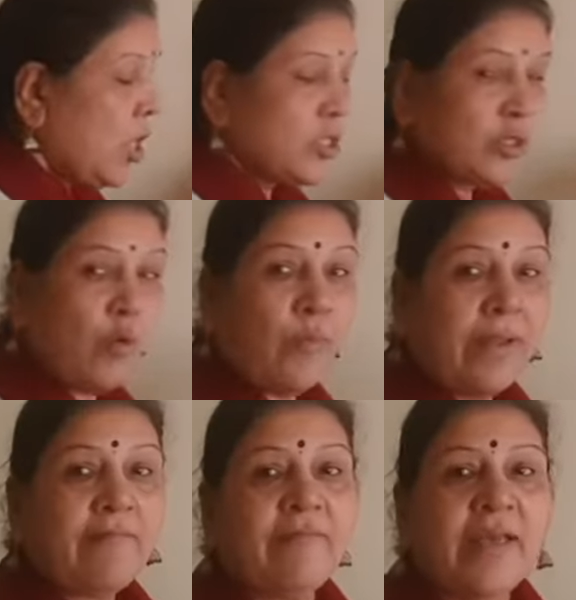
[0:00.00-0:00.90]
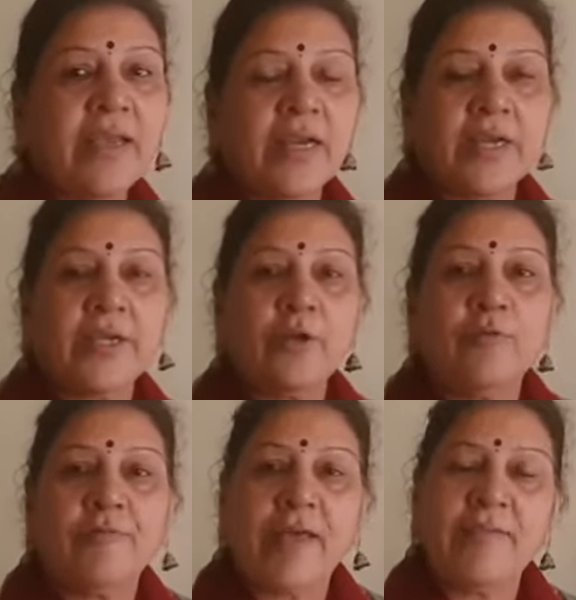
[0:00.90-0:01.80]
So one wire cut
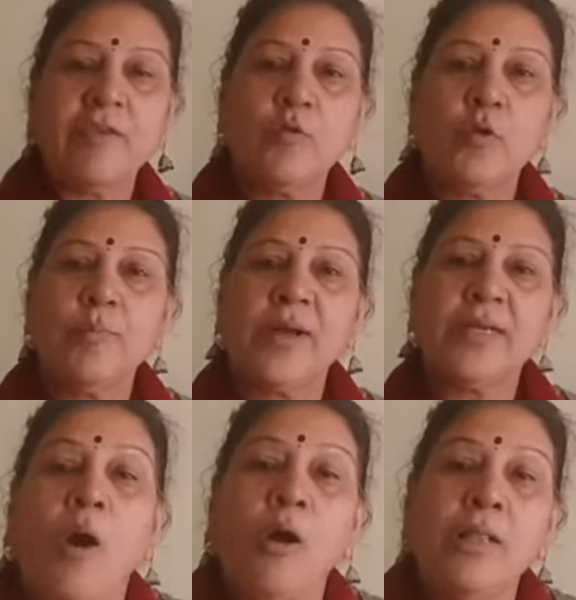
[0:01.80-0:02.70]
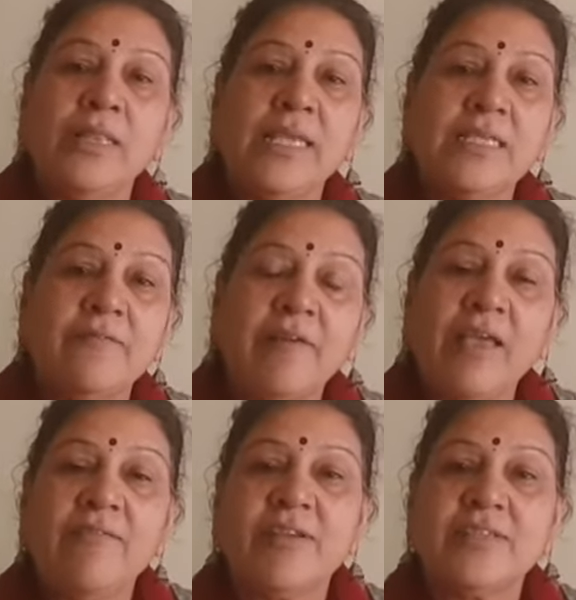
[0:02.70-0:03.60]
into 5 equal parts. All these
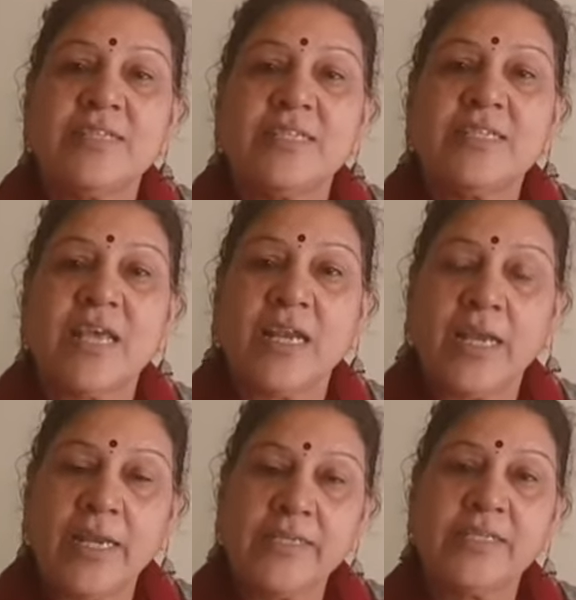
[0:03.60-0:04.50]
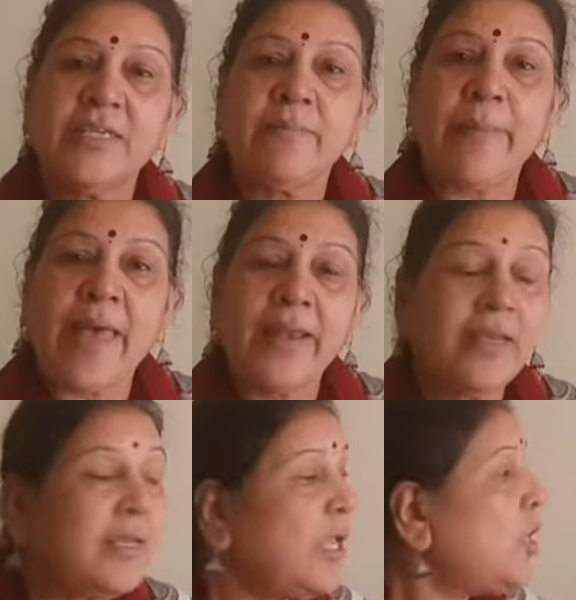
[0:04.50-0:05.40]
5 resistors are connected in
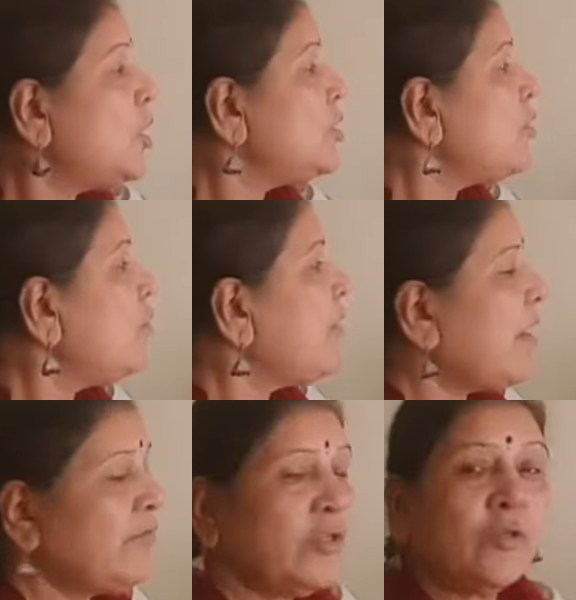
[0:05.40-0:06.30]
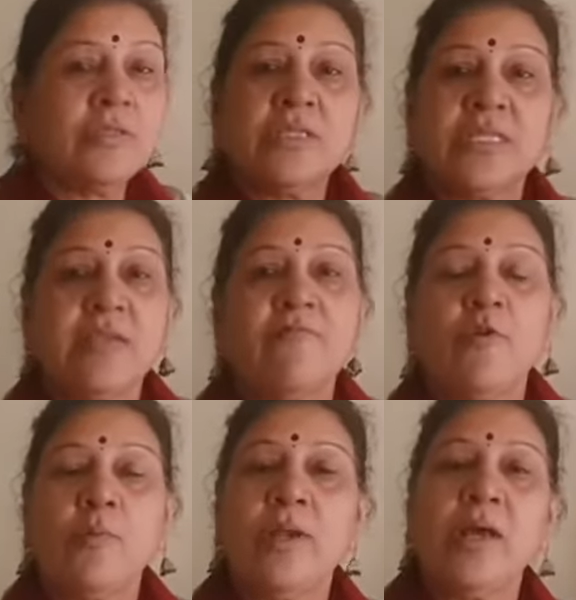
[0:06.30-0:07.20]
parallel. So we have to use the same
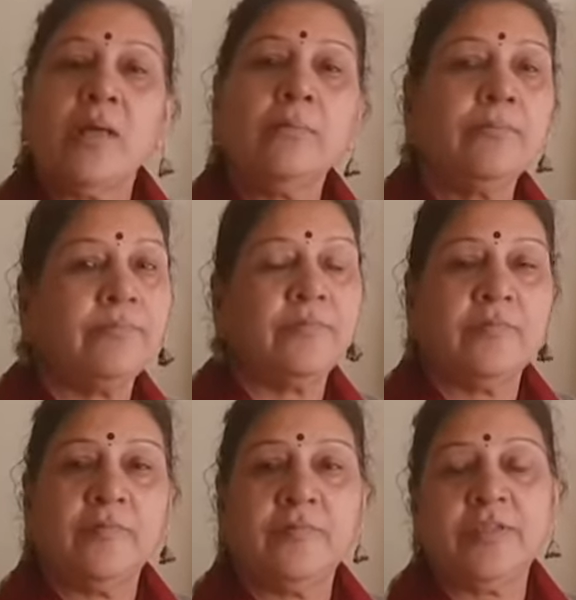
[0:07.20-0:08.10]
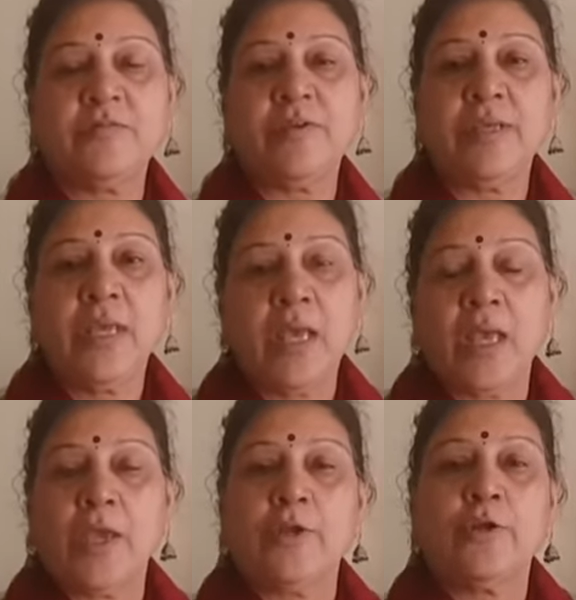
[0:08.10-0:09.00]
formula which we
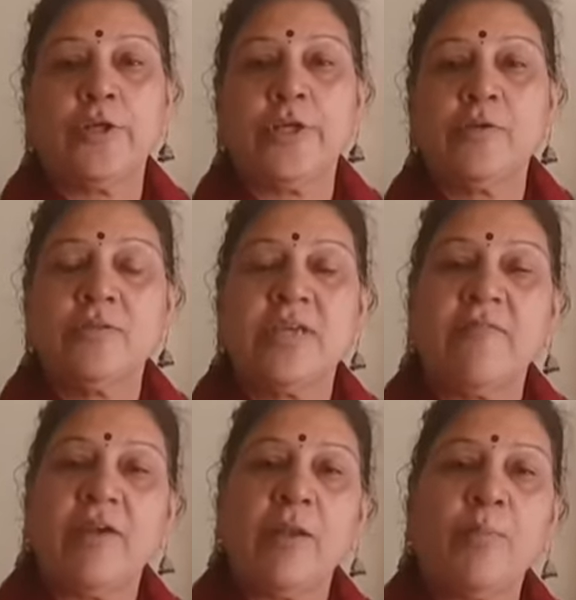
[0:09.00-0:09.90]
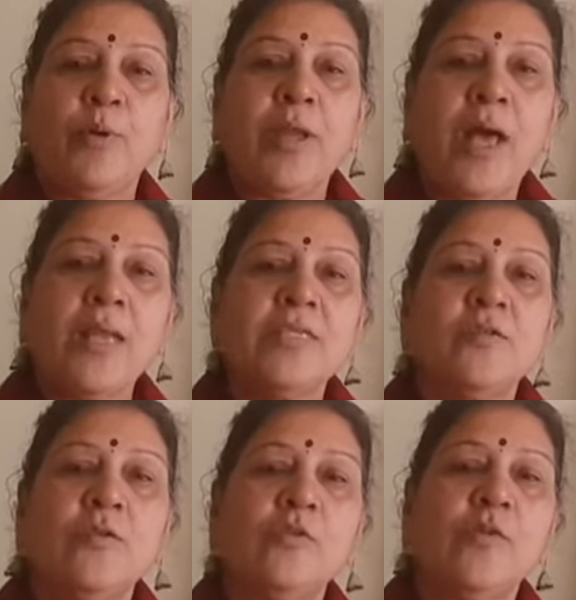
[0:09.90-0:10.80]
deduce, that 1 upon R is
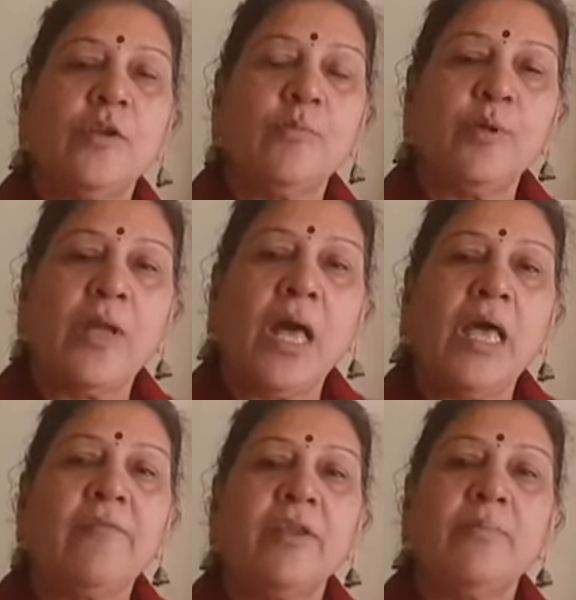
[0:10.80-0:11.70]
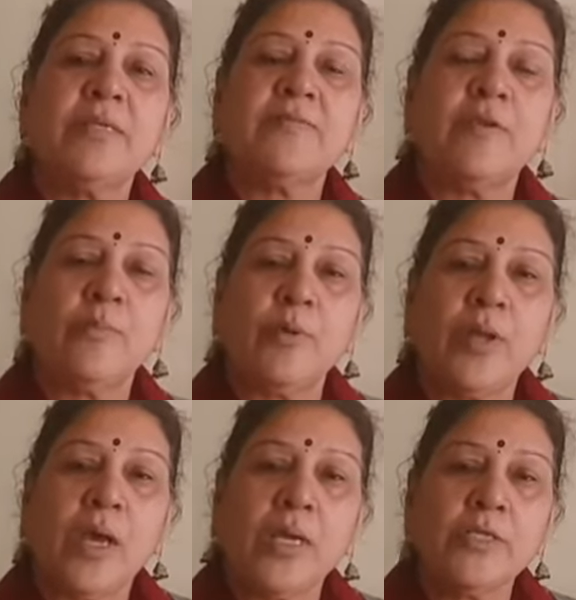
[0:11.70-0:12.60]
equal to 1 upon R1 plus 1
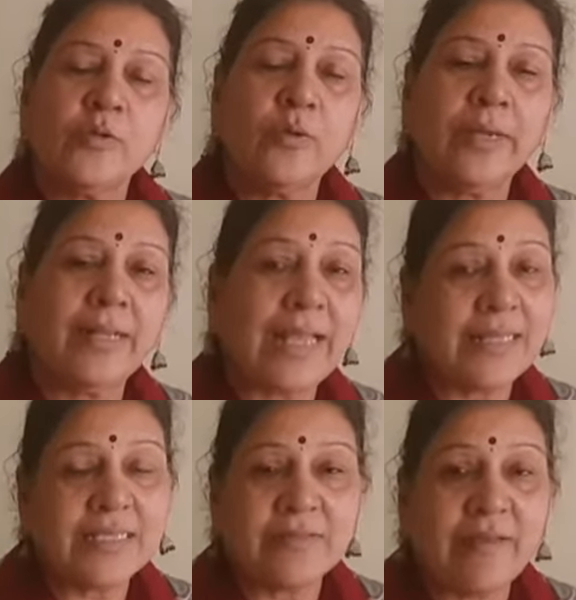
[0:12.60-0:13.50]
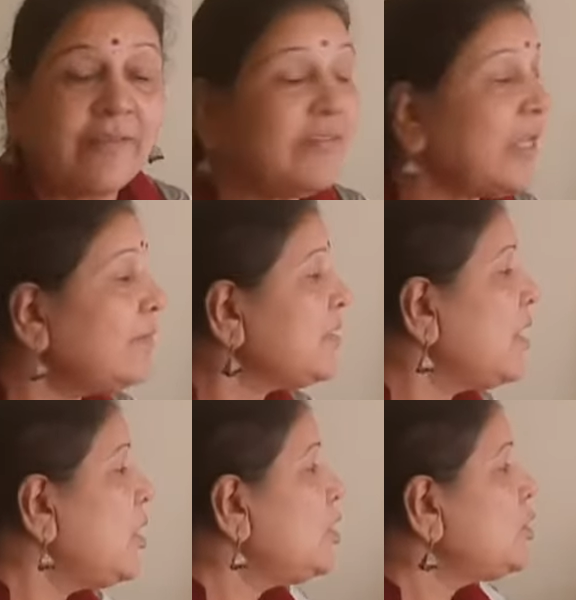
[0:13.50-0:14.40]
upon R2, like this 5 times.
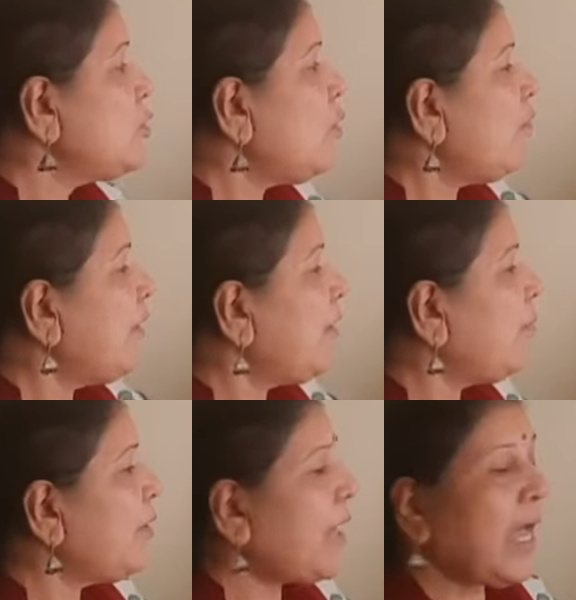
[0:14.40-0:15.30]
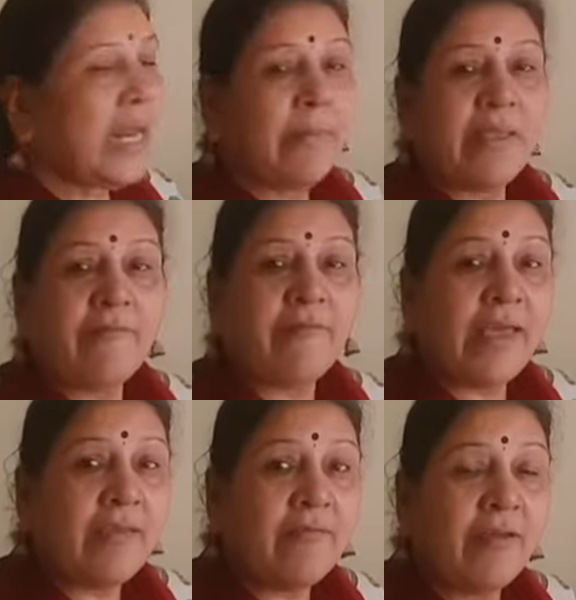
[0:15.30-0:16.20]
So 1 upon R by
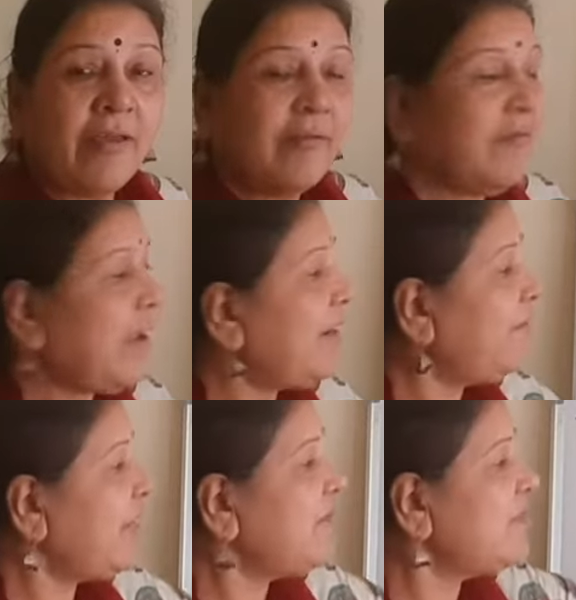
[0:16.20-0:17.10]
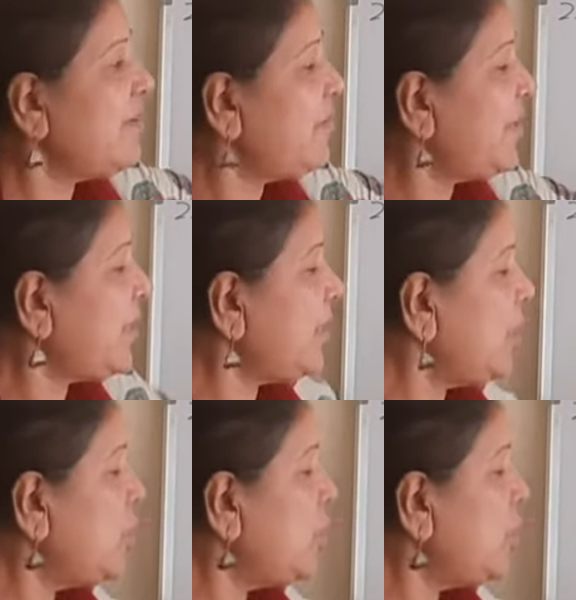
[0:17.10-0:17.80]
5, 5 times we have written.